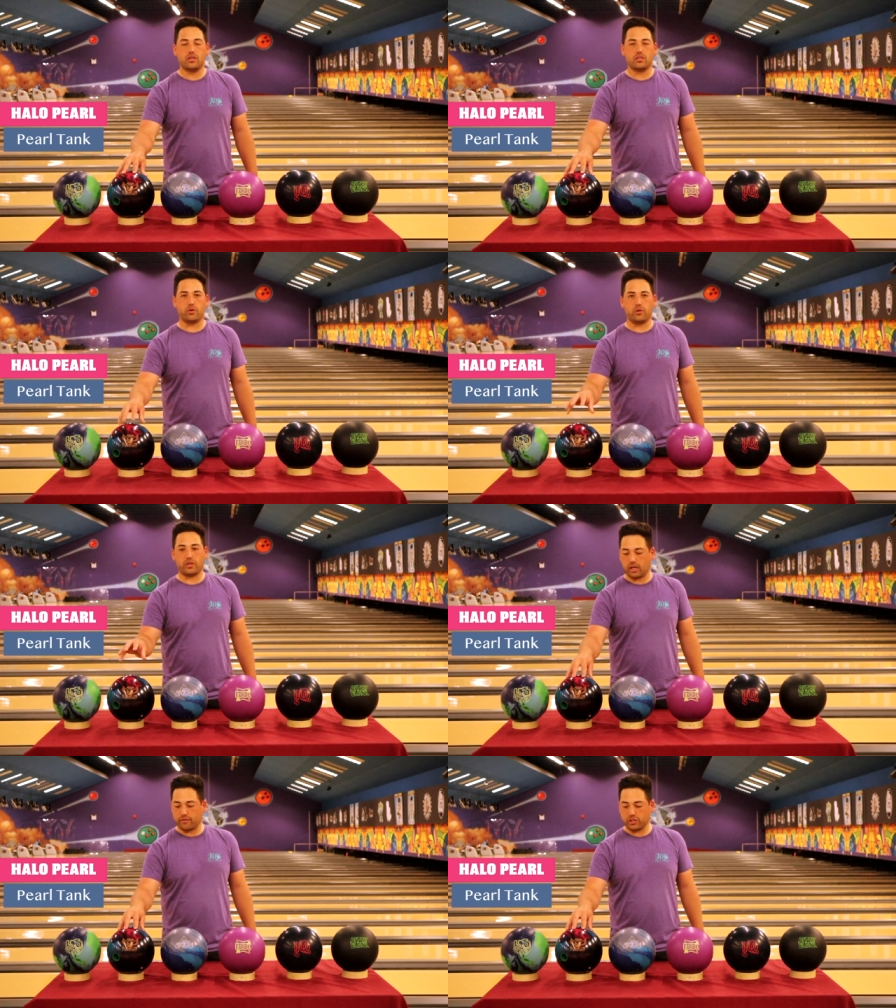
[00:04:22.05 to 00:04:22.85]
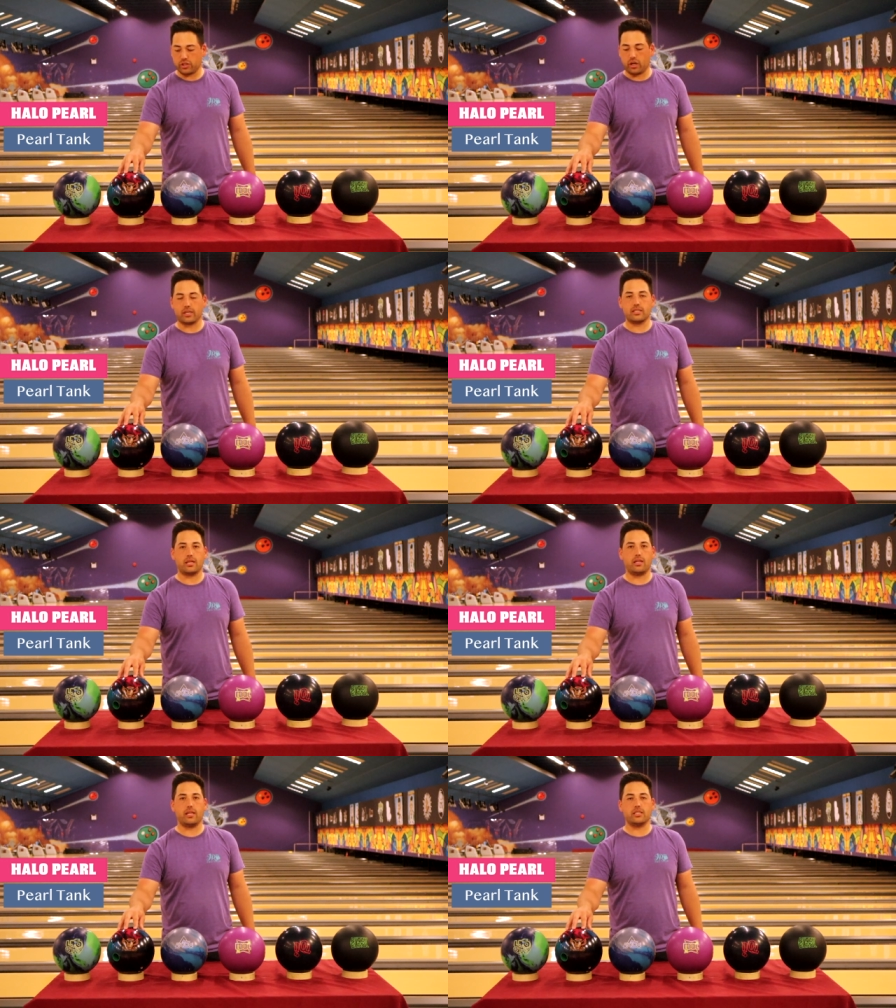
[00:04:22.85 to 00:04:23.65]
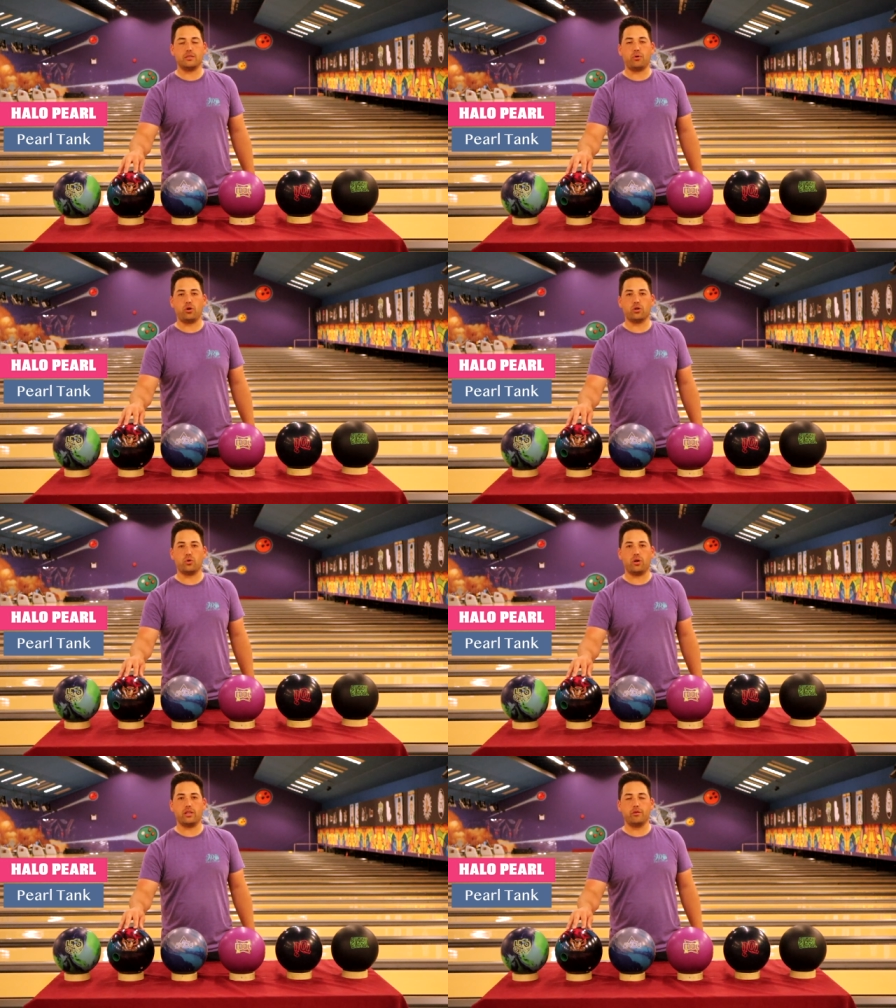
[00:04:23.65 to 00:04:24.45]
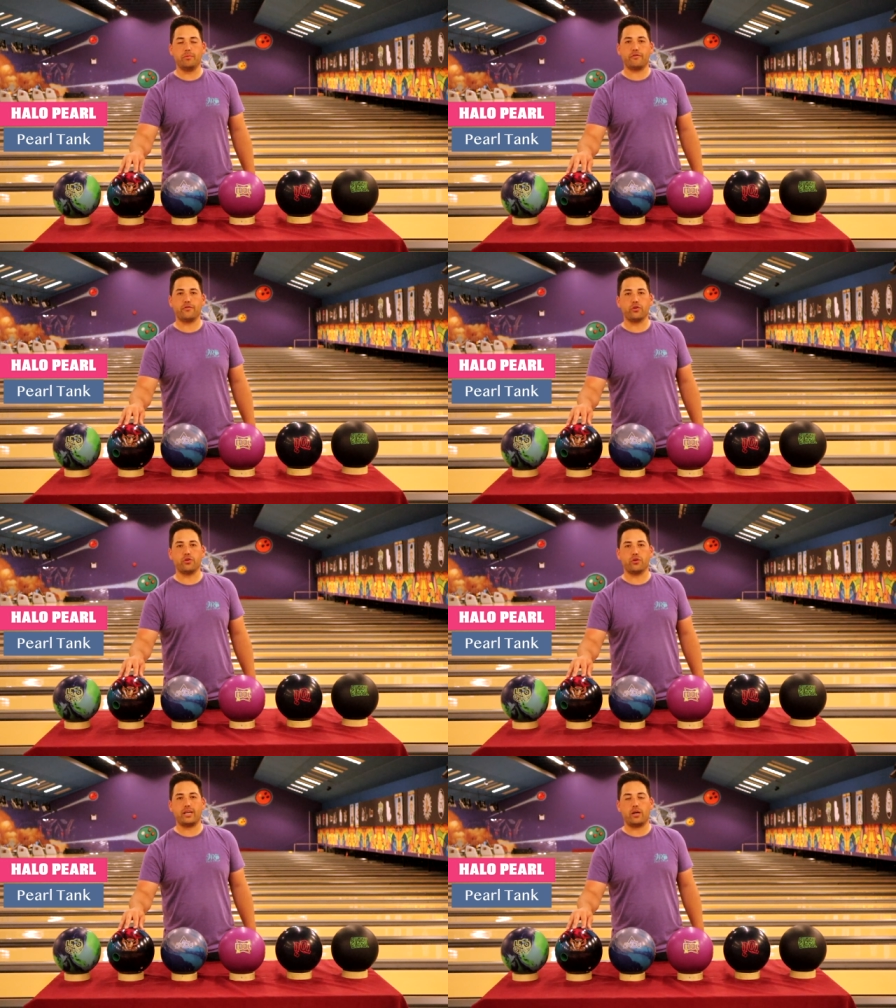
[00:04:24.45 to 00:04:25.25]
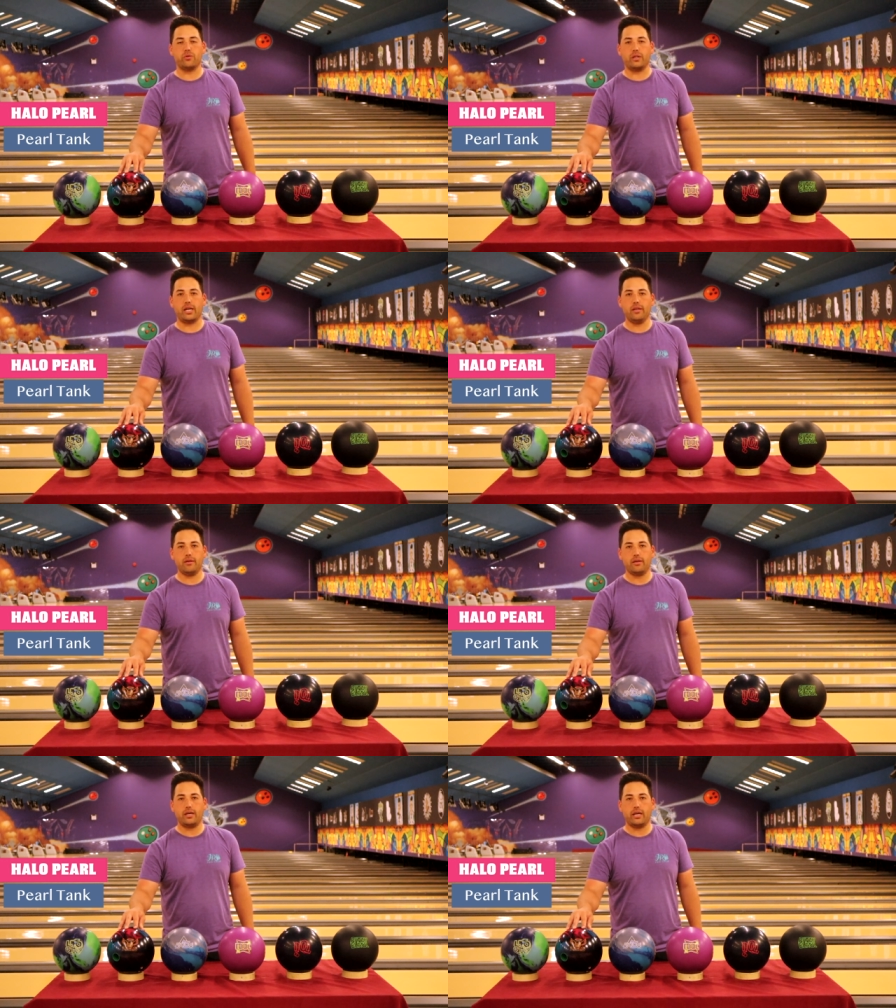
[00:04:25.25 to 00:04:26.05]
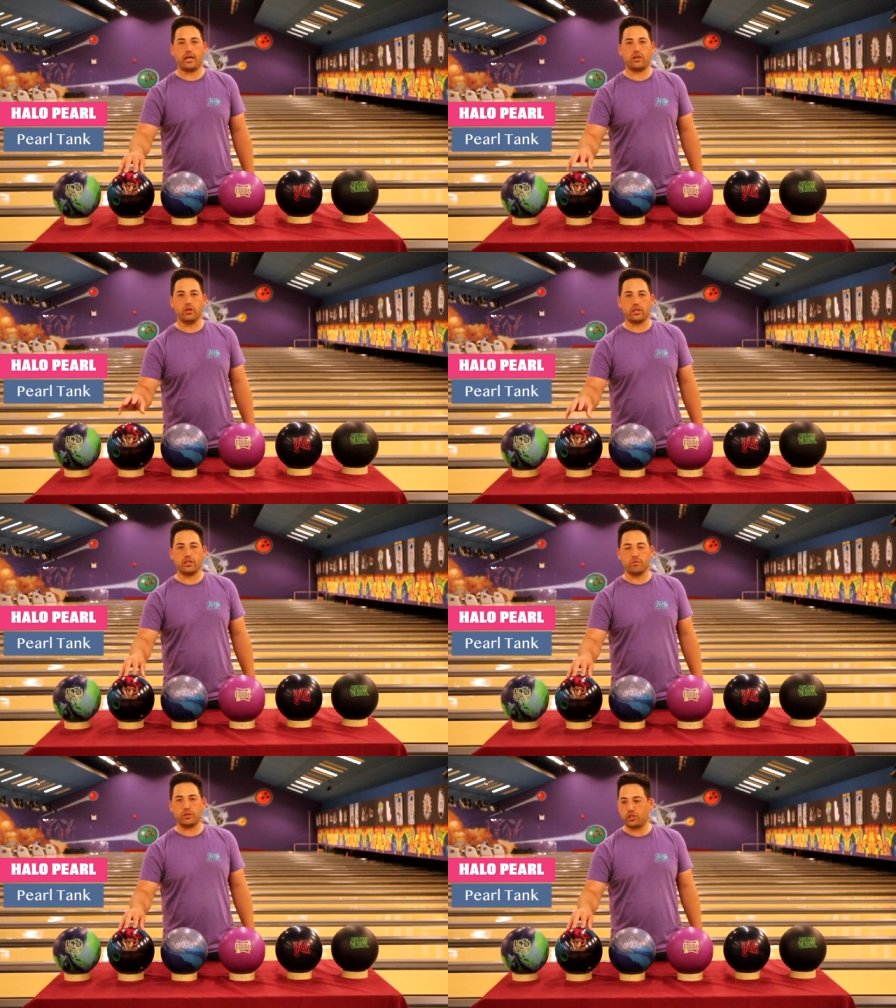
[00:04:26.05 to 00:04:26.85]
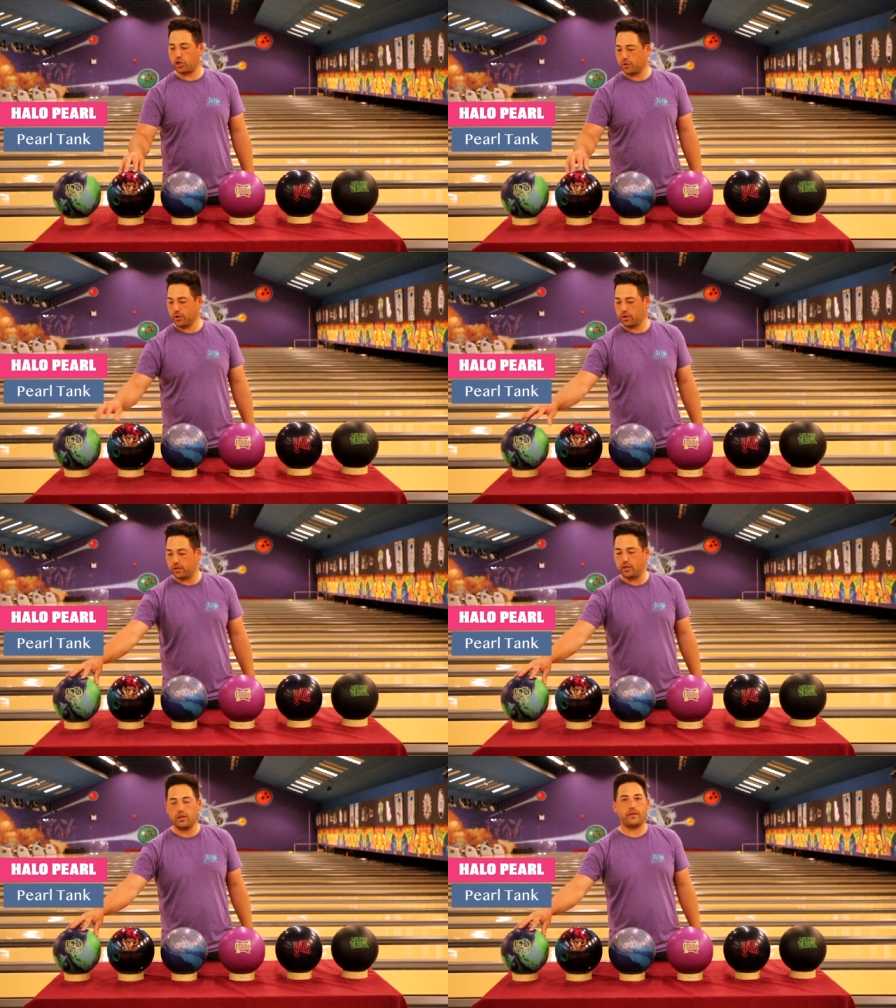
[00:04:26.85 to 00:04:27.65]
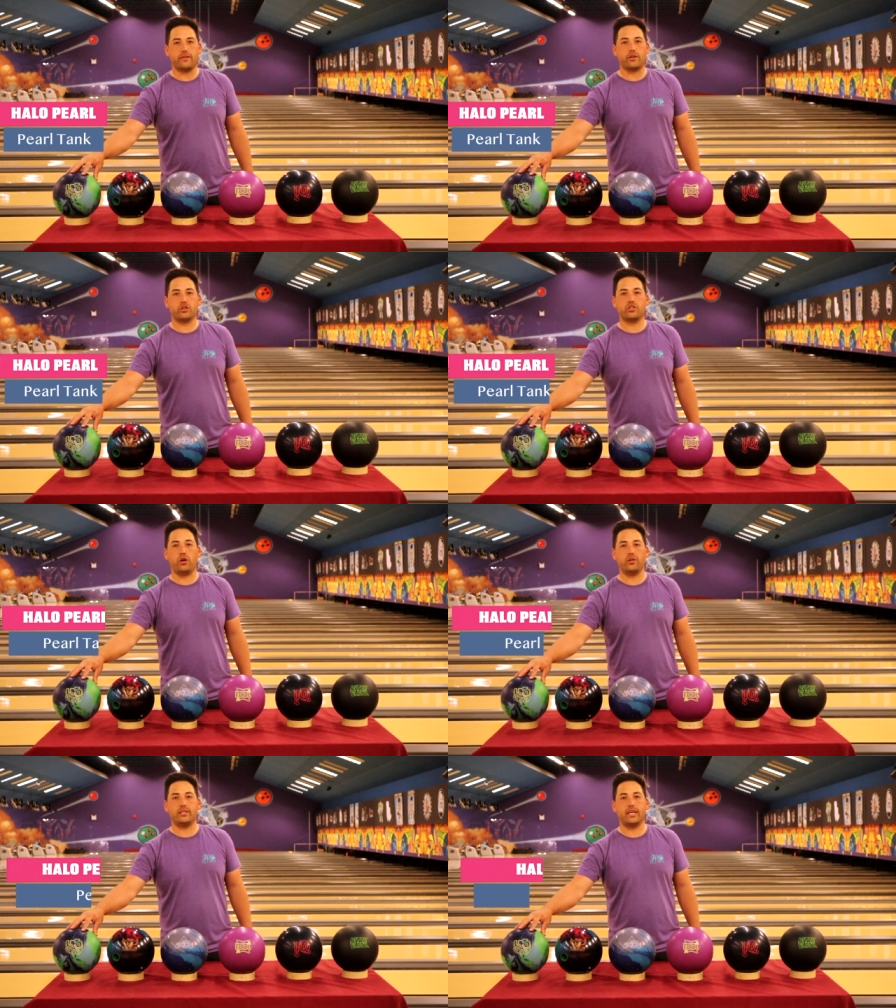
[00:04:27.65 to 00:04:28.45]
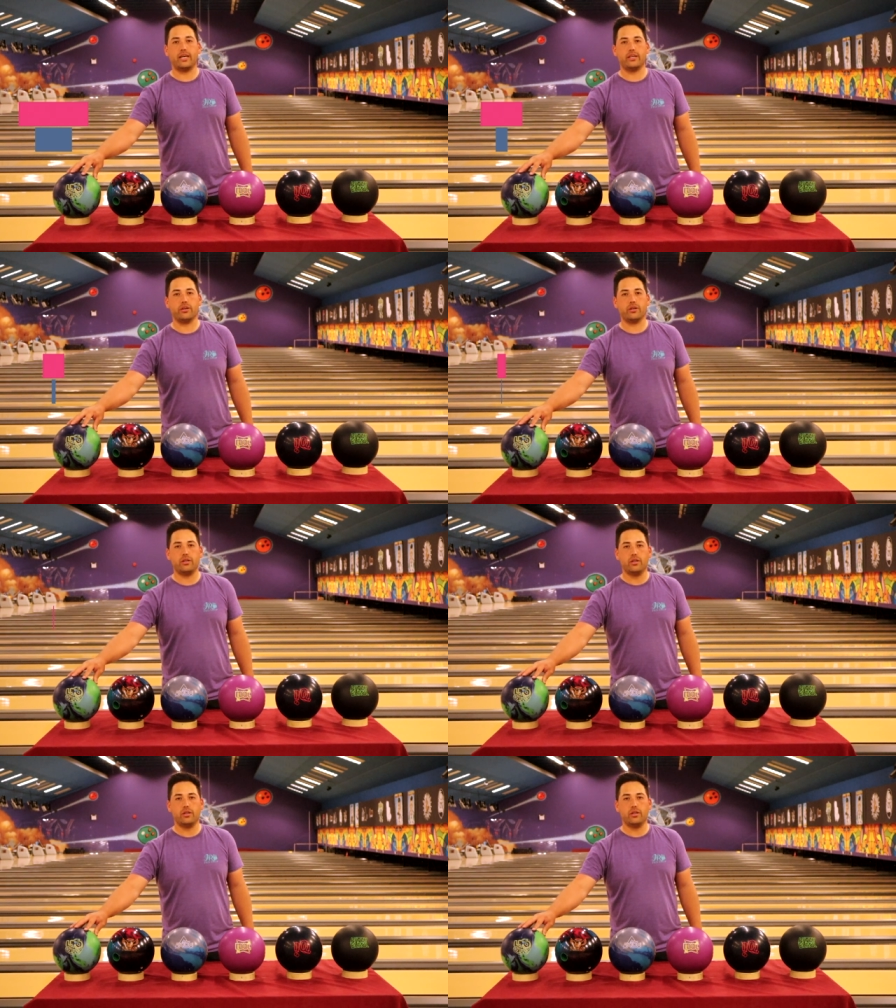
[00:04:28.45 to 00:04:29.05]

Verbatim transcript: So the cover stock is gonna let this ball go a little bit further down lane and hook a little bit sharper than our solid tank here.